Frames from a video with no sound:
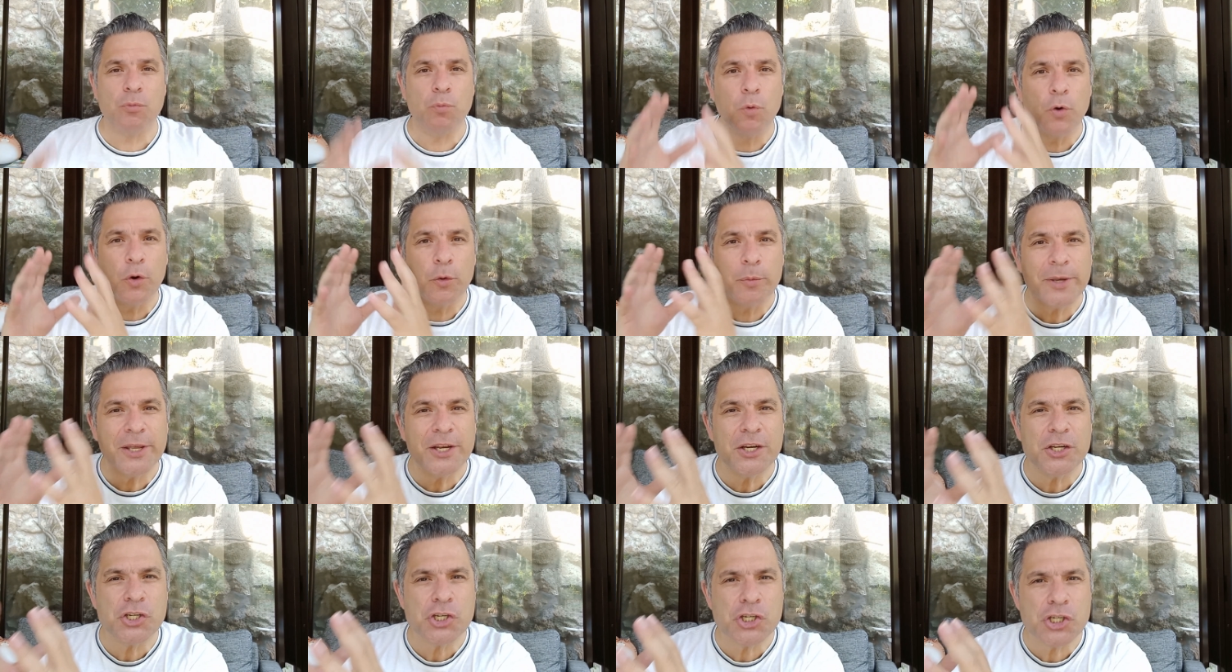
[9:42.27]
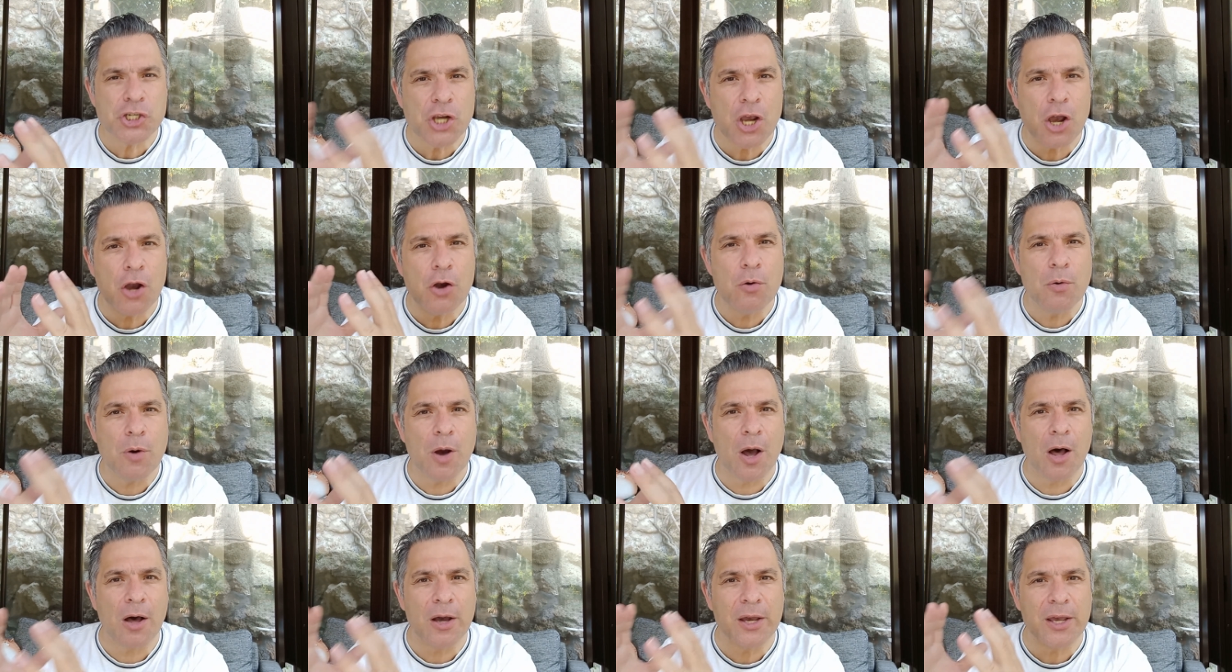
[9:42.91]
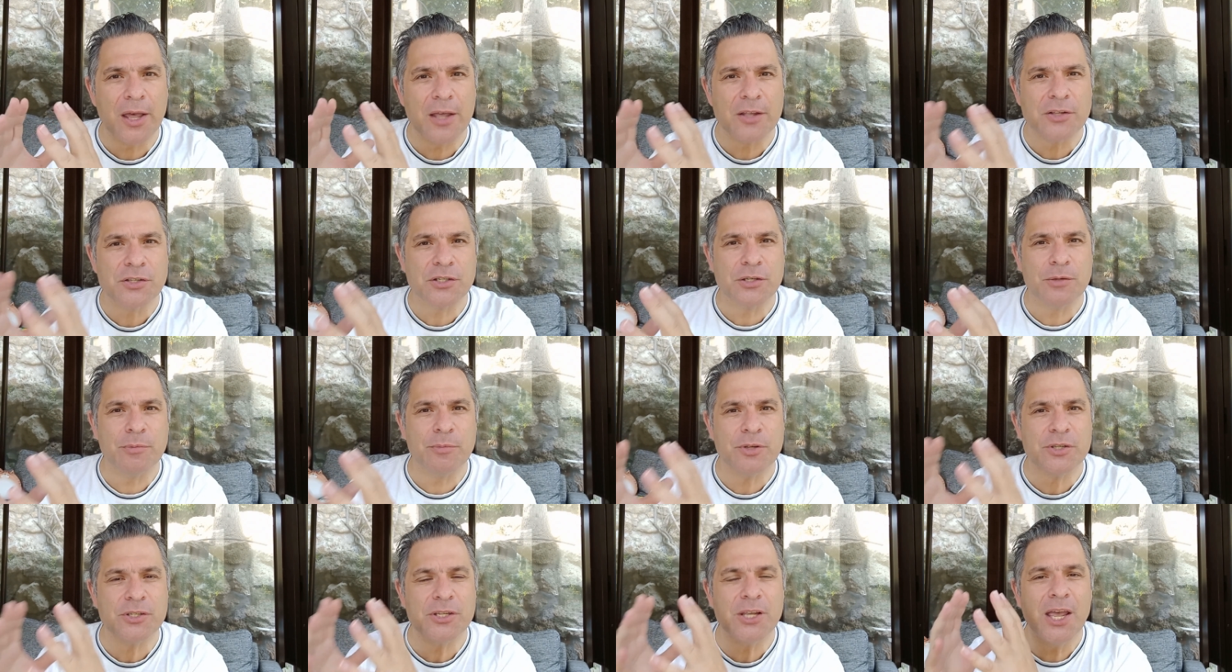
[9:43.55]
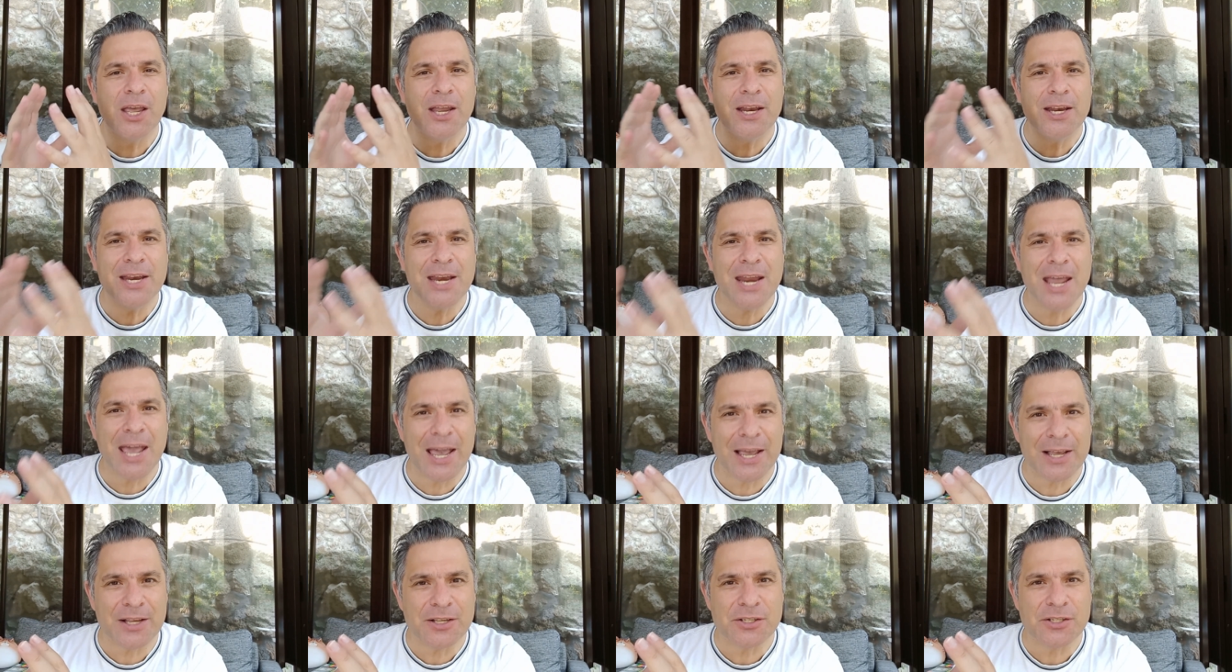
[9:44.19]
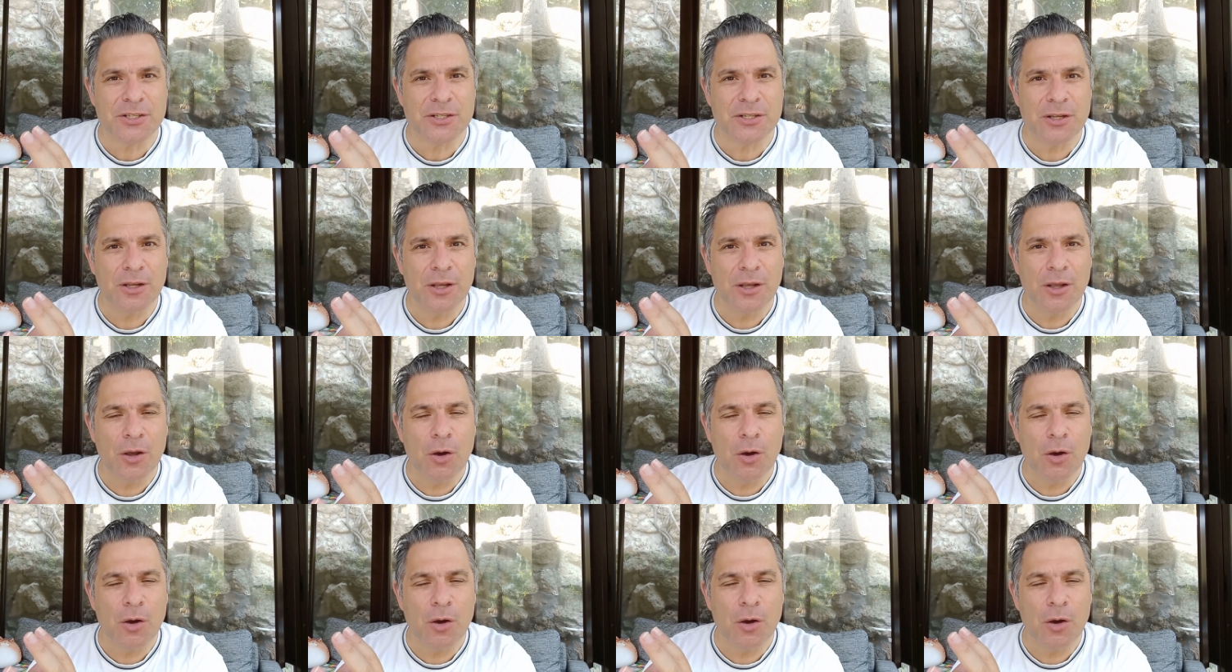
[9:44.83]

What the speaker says: What are we going to show our customers next?